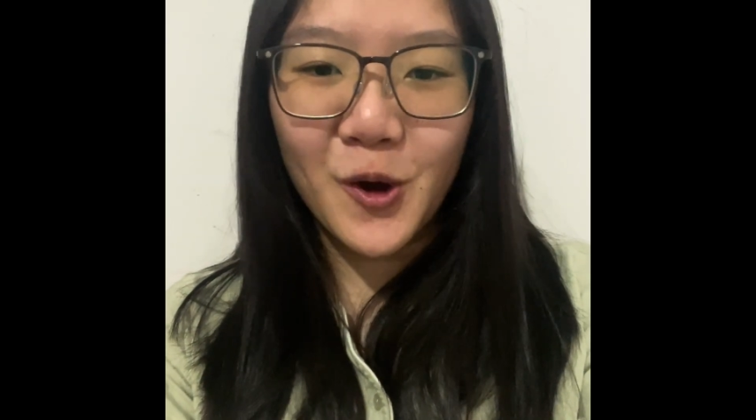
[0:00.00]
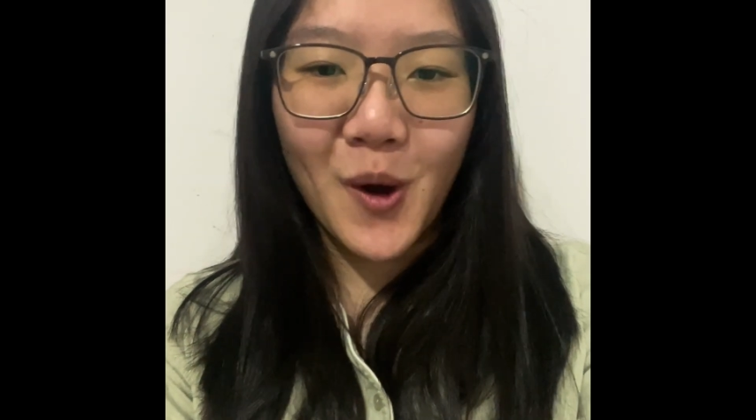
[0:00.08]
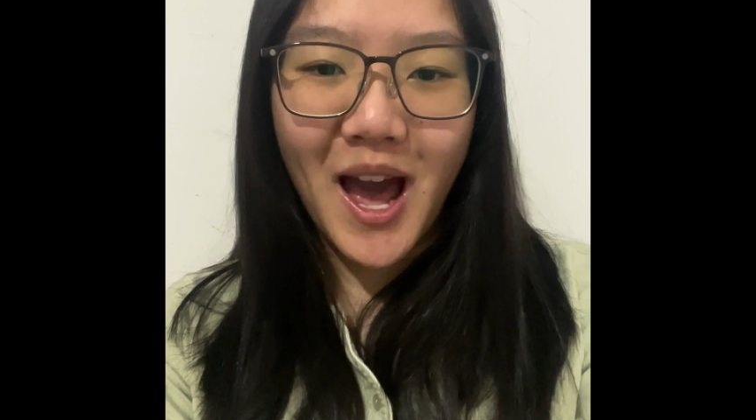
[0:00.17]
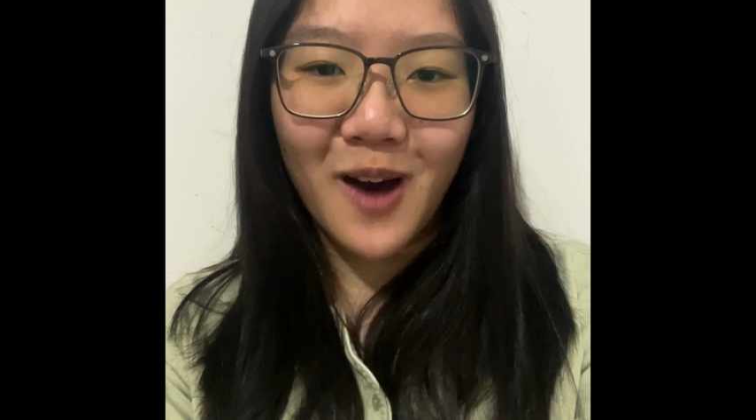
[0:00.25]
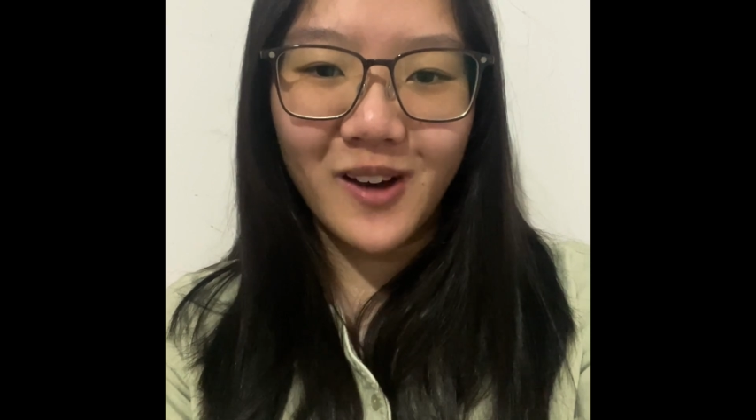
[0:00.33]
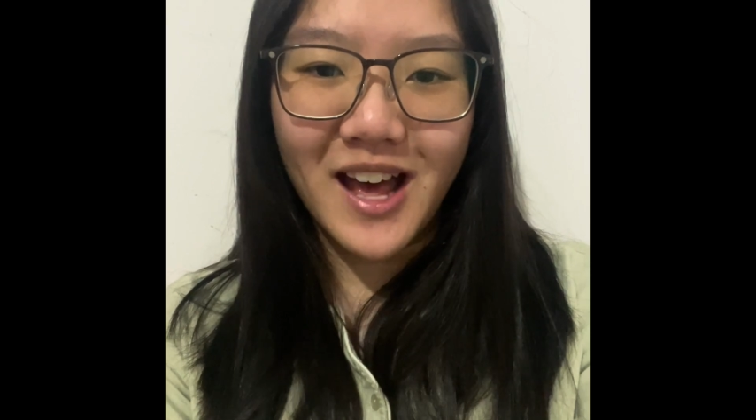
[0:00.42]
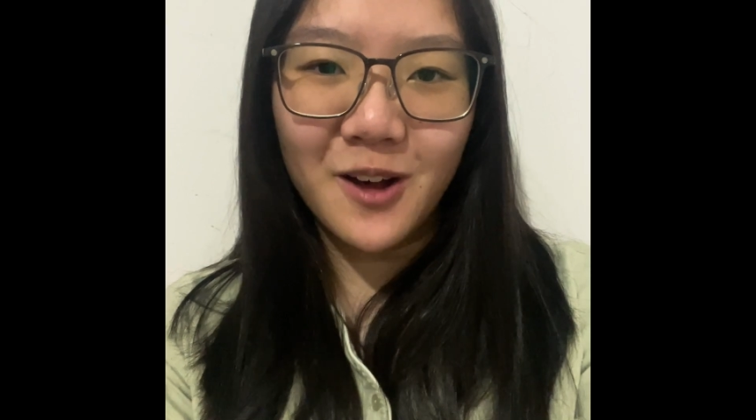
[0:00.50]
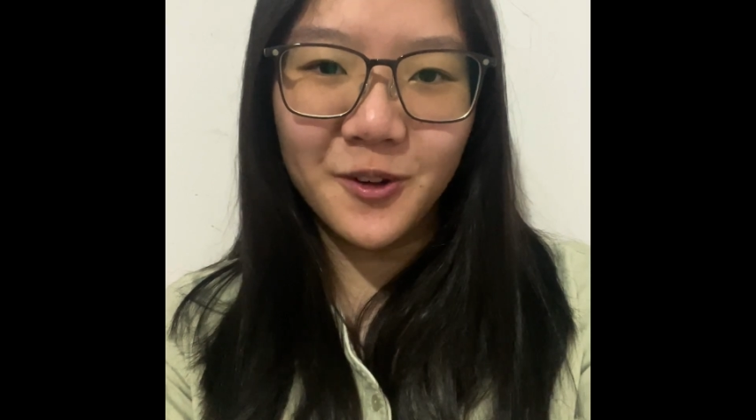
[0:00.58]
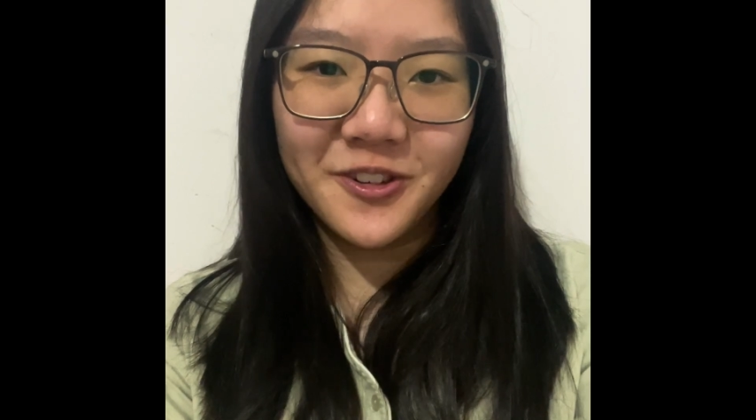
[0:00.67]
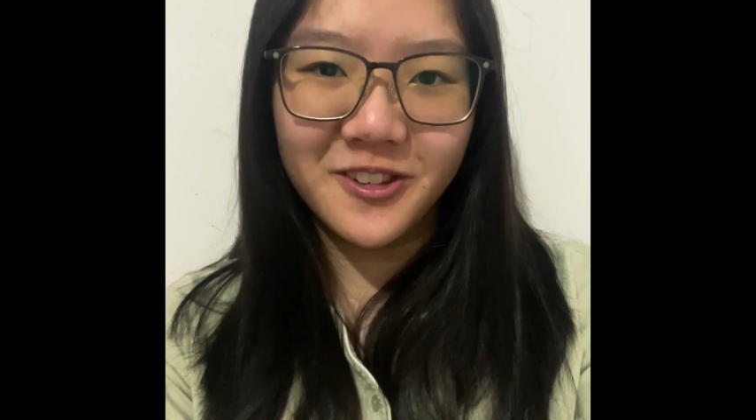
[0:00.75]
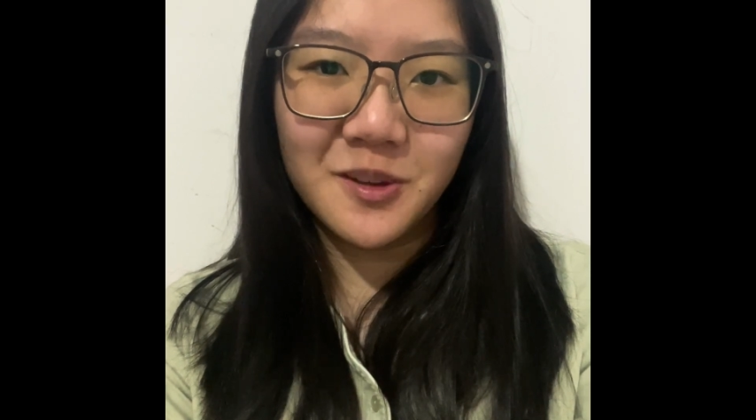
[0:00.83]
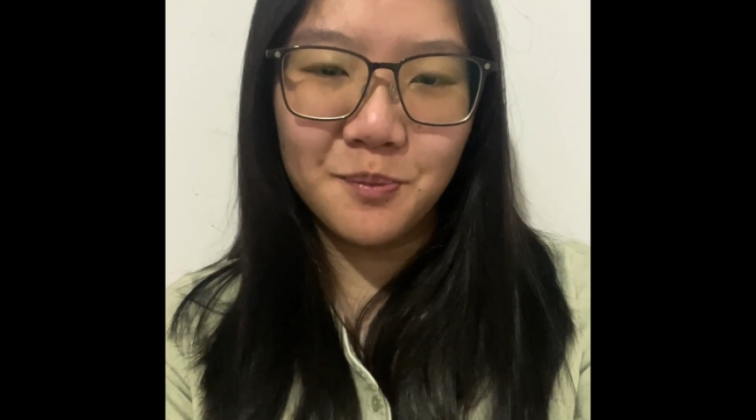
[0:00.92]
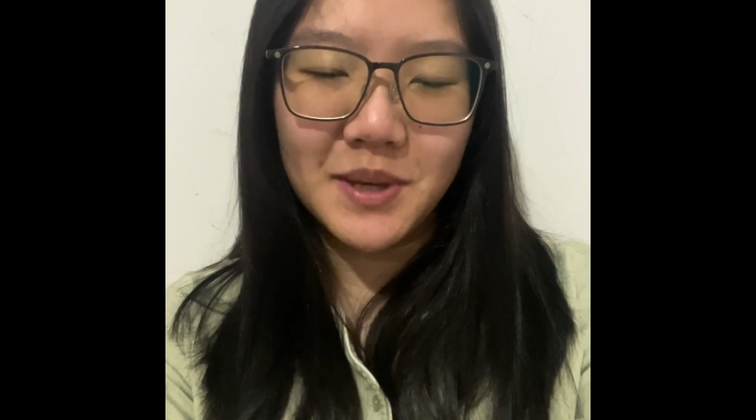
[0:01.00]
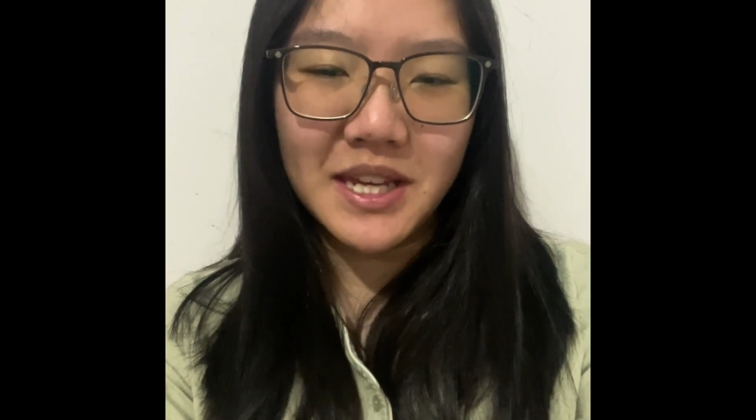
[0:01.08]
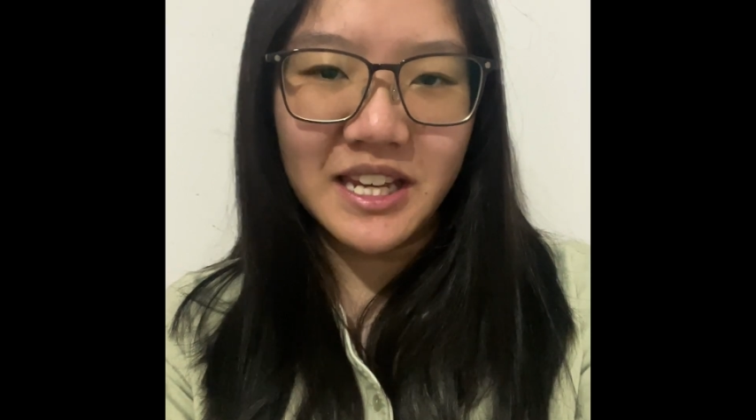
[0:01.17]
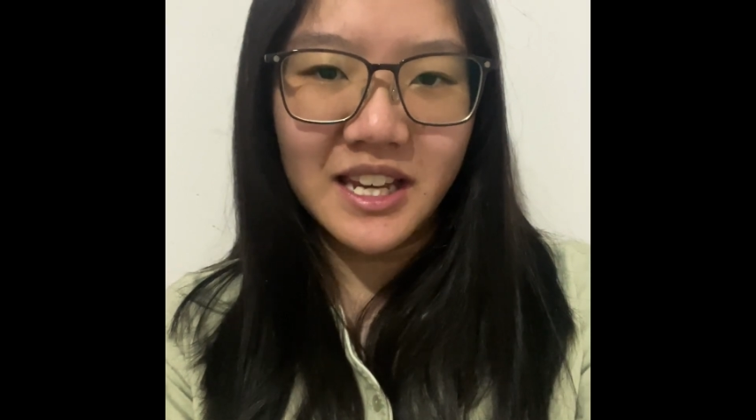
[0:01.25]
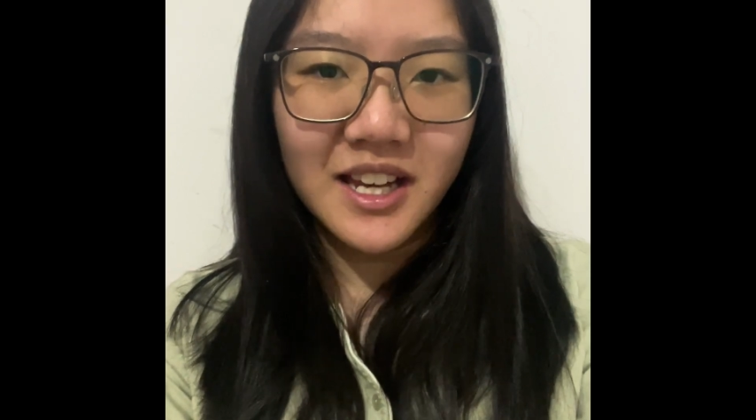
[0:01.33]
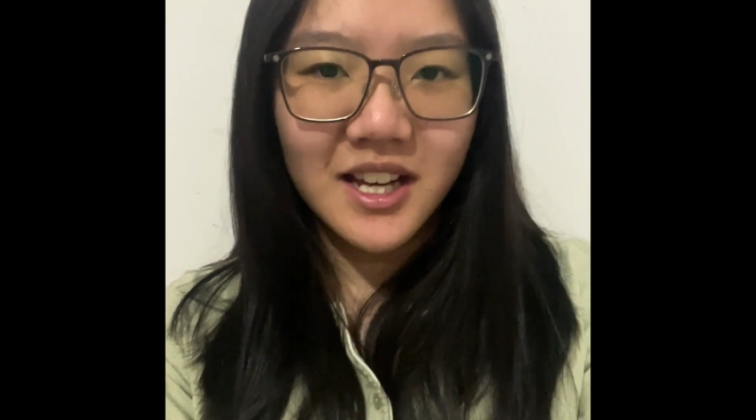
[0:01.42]
really know how
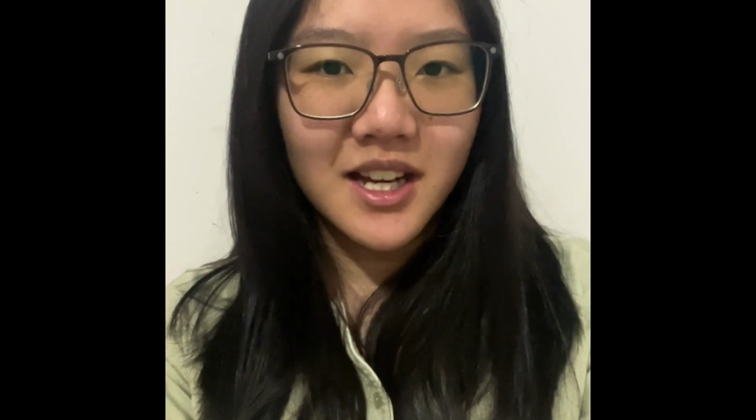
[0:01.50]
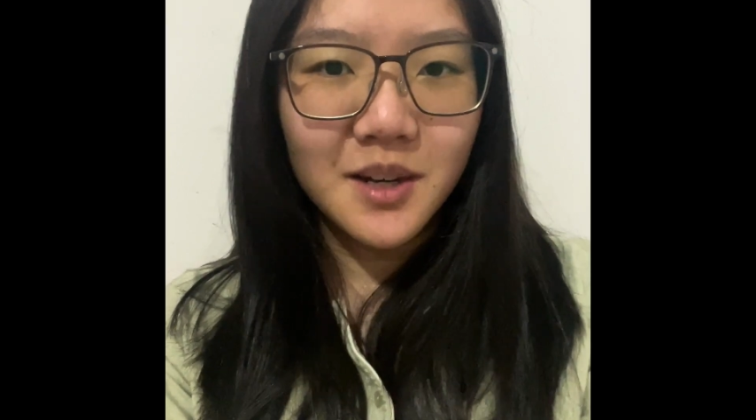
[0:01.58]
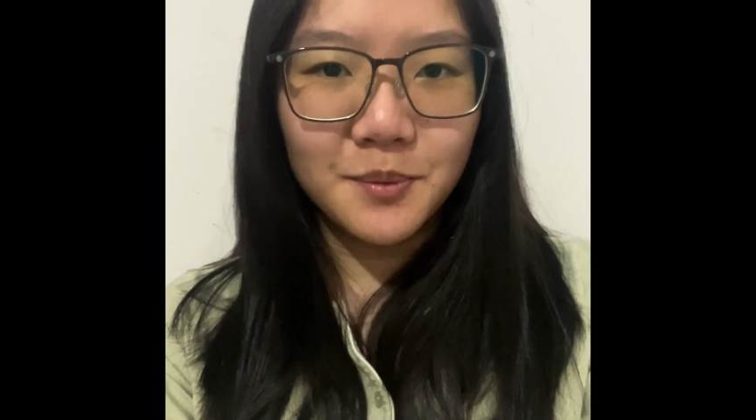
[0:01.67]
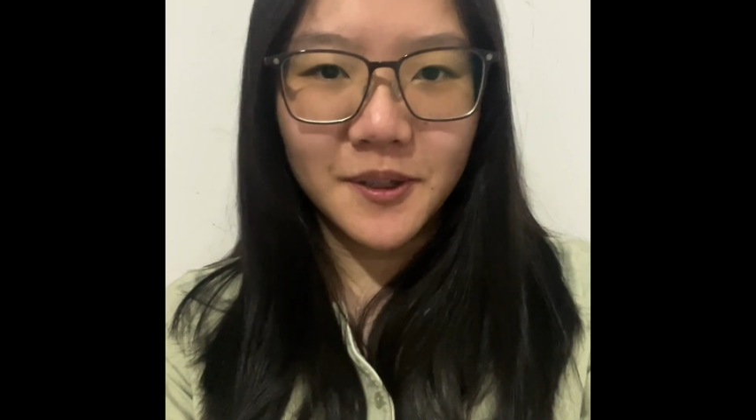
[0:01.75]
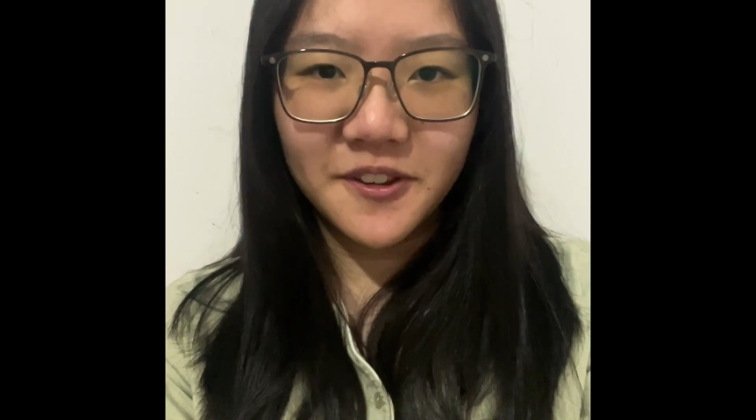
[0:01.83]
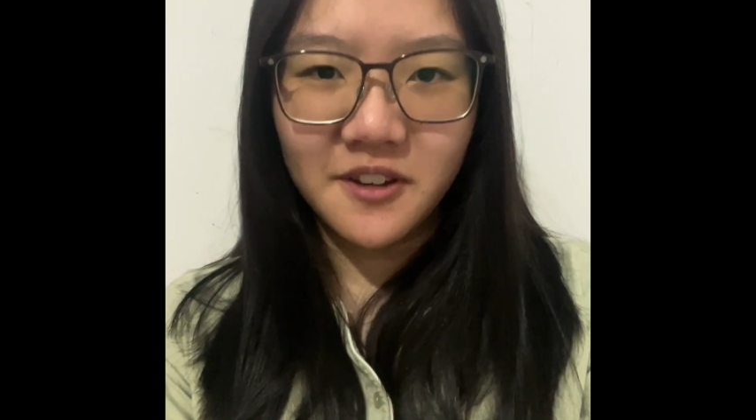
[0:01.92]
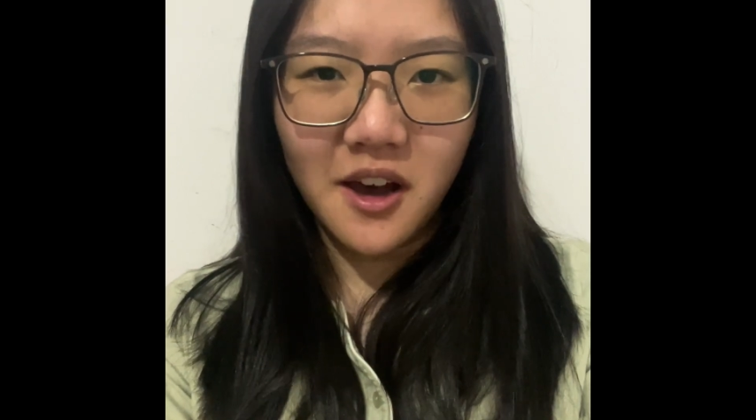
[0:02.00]
else to be,